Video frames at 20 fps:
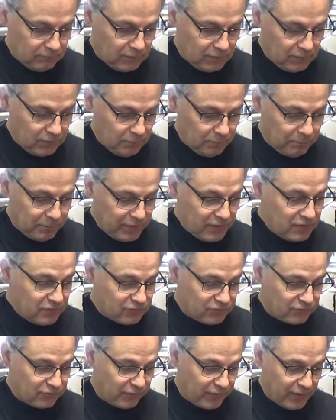your B
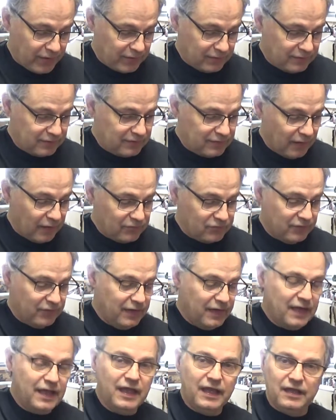string
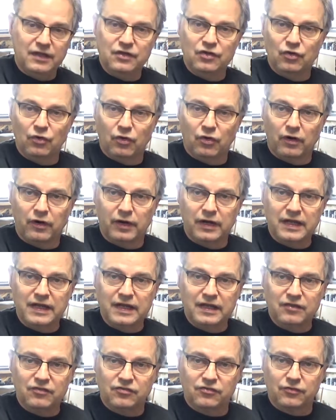doesn't hit your
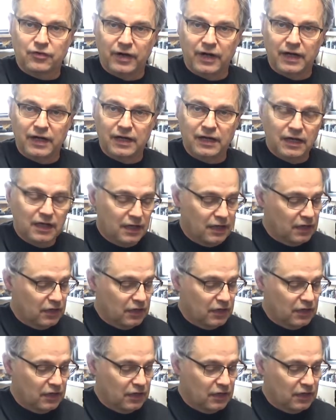E string